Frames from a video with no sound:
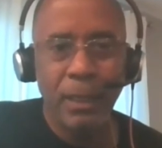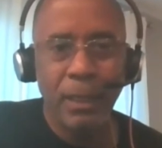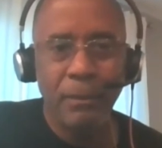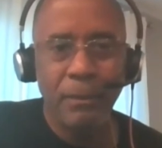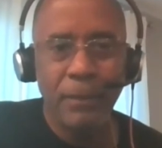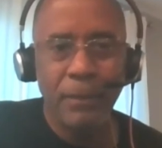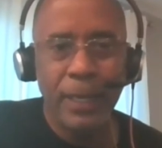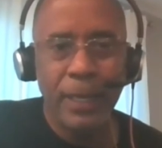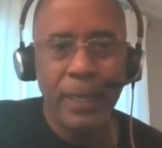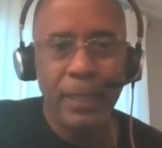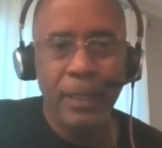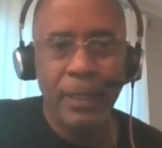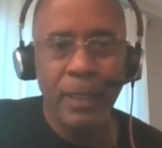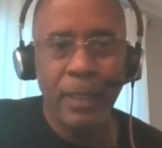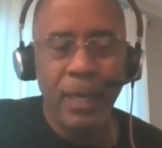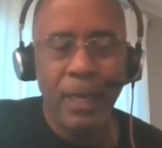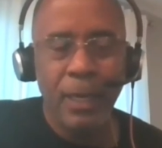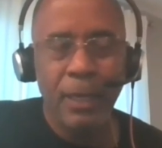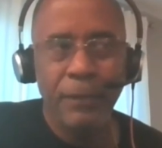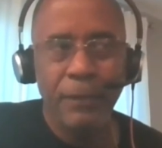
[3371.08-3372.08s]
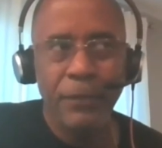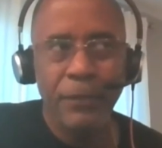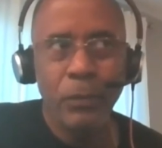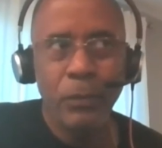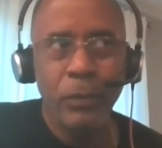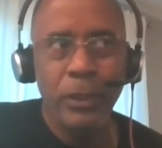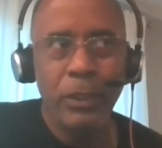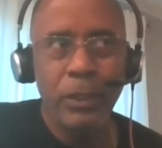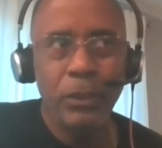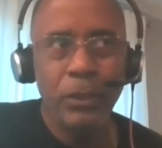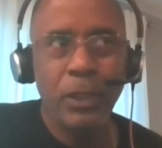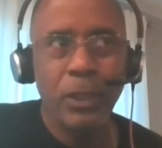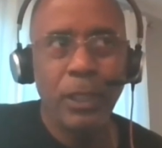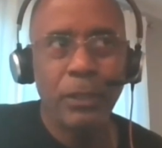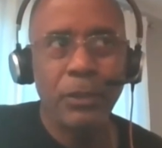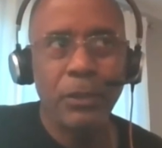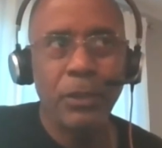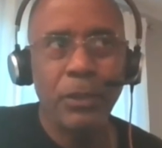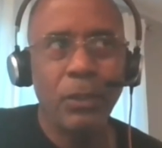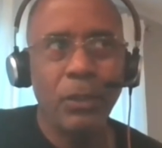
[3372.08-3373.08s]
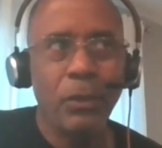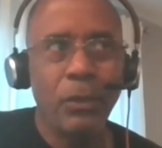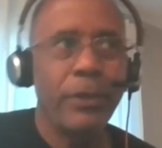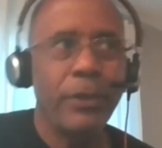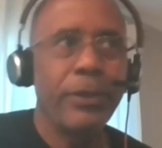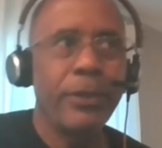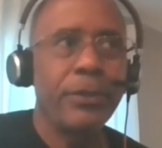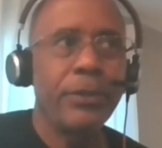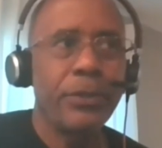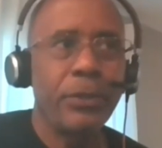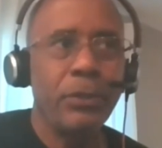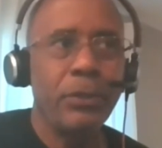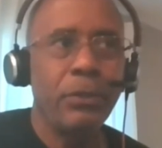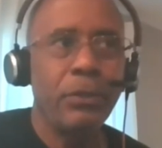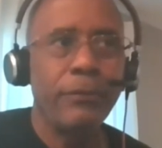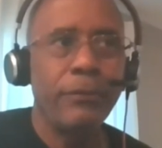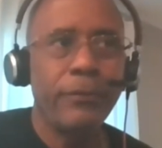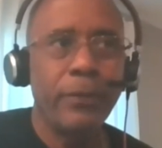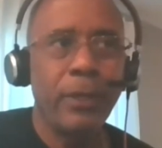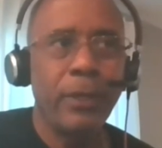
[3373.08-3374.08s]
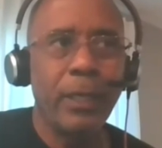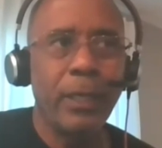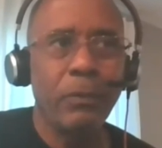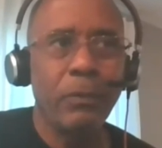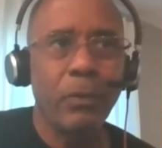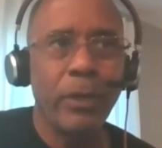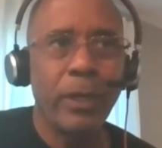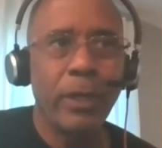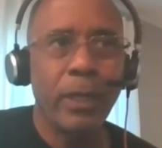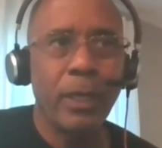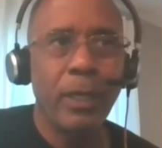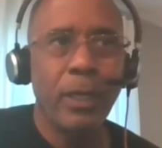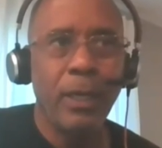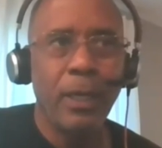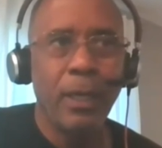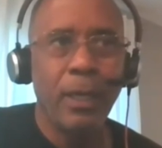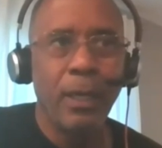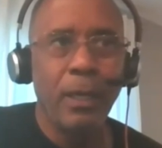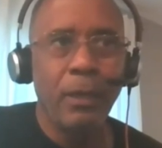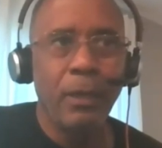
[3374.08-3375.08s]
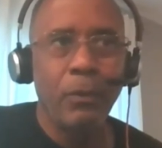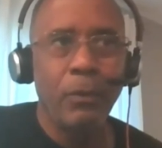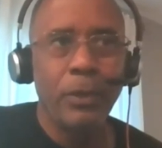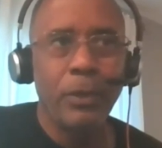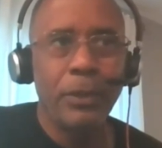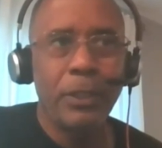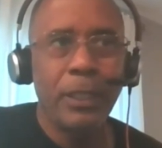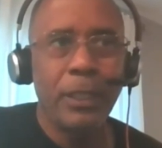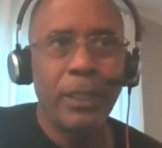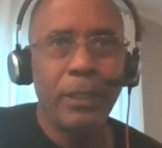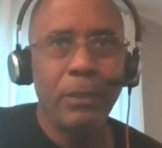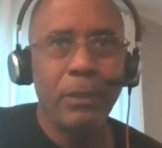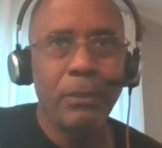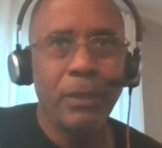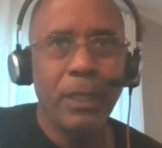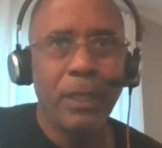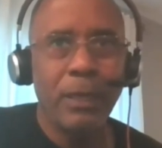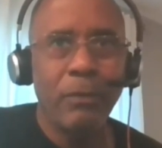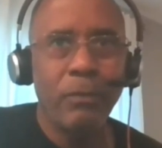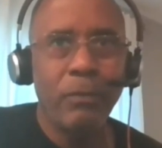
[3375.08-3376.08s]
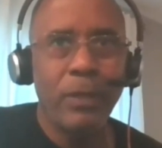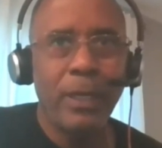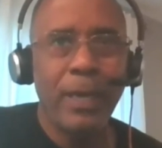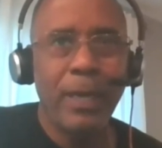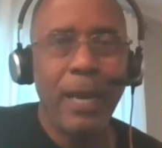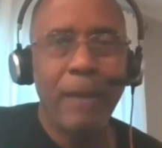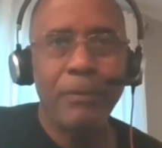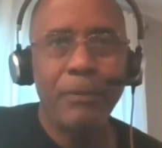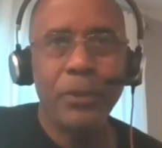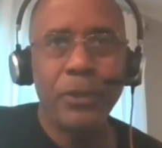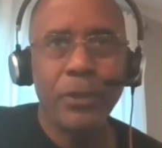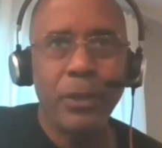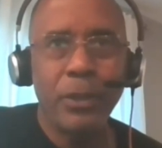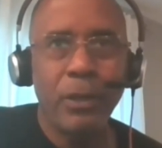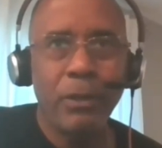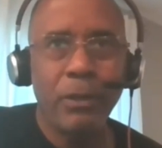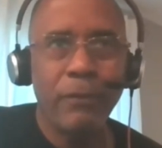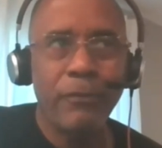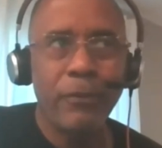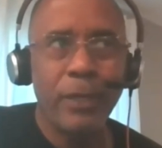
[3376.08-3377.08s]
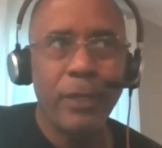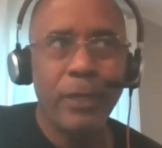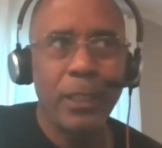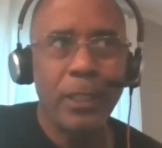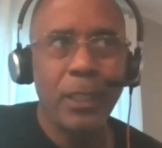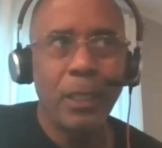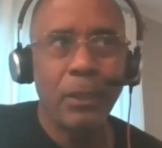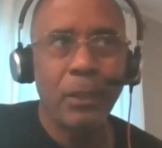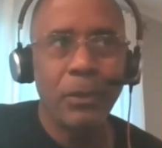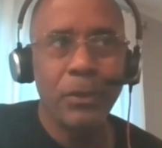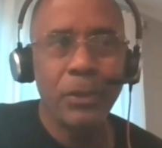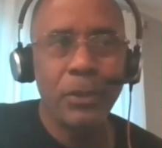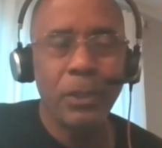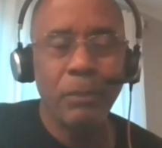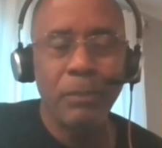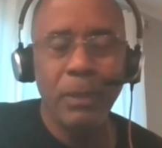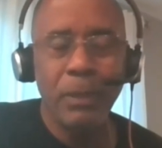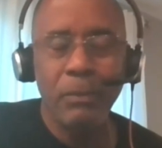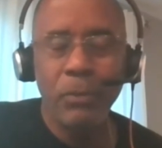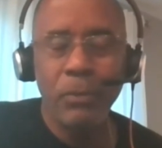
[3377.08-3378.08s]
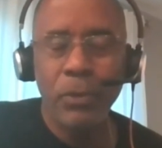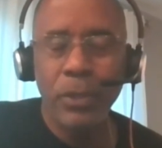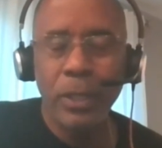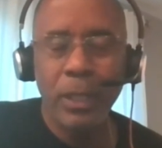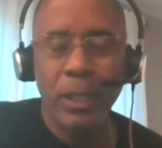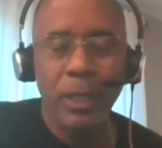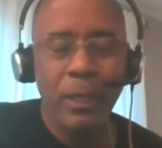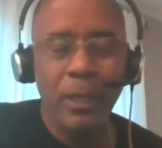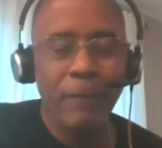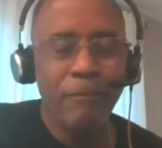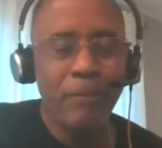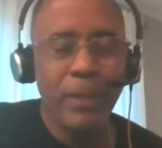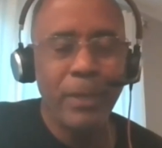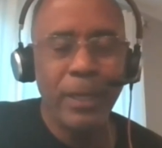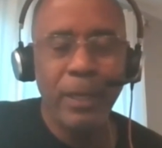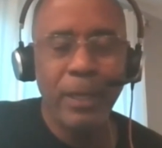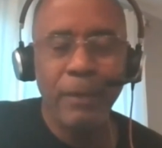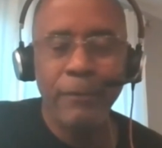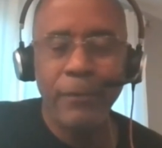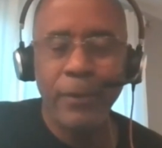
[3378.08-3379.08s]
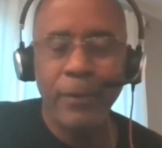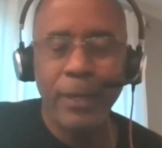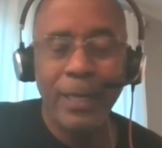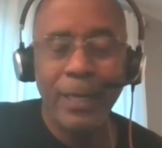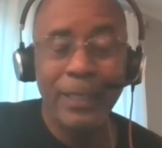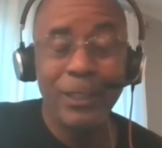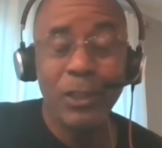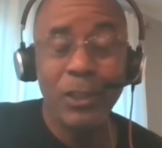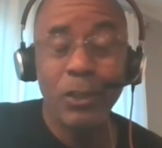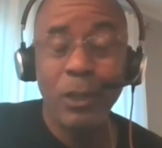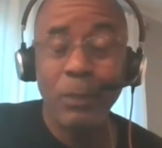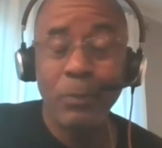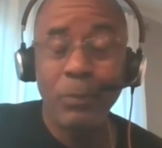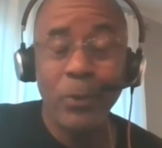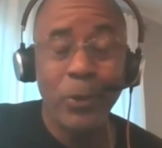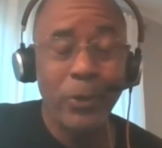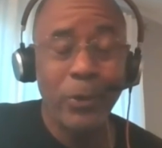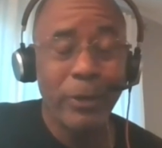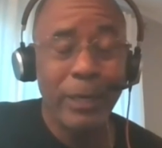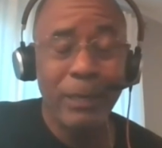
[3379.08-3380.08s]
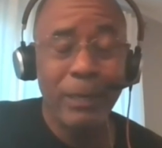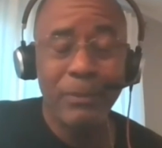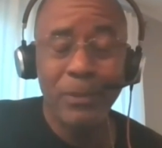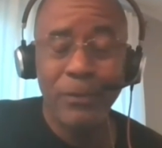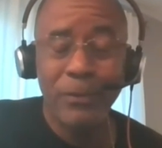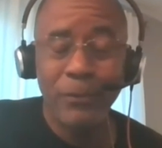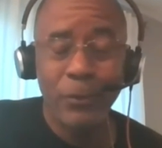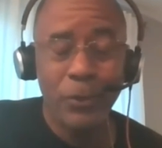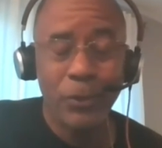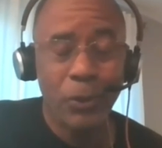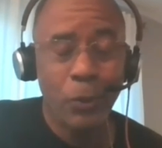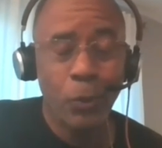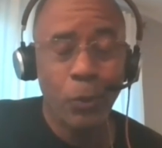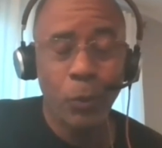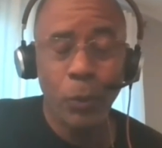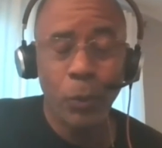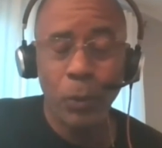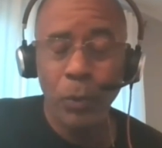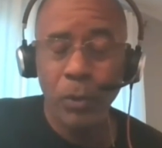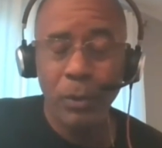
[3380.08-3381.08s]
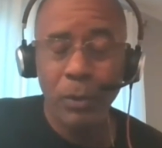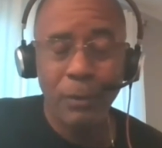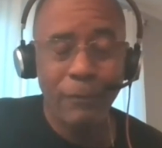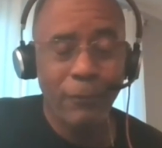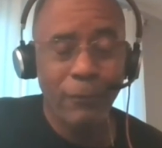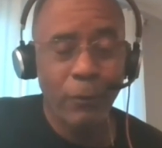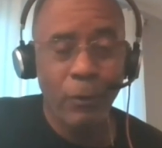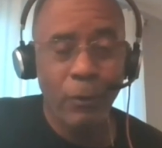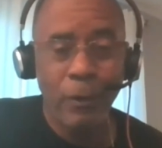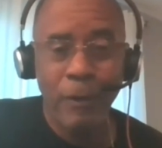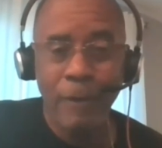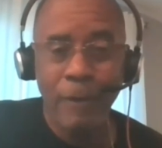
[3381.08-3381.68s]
And when you talk to the lawyers who do fraud work, we'll tell you that if we captured all the fraud dollars, it'd be more than enough money for Head Start programs, for schools, for